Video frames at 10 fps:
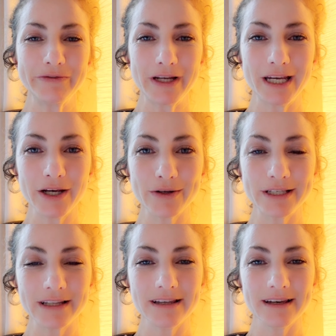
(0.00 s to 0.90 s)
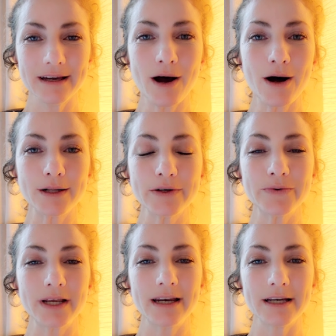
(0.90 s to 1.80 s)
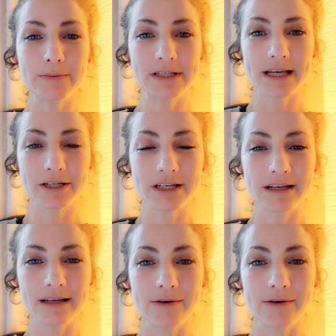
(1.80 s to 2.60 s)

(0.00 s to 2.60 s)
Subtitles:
video to the Halloween obsession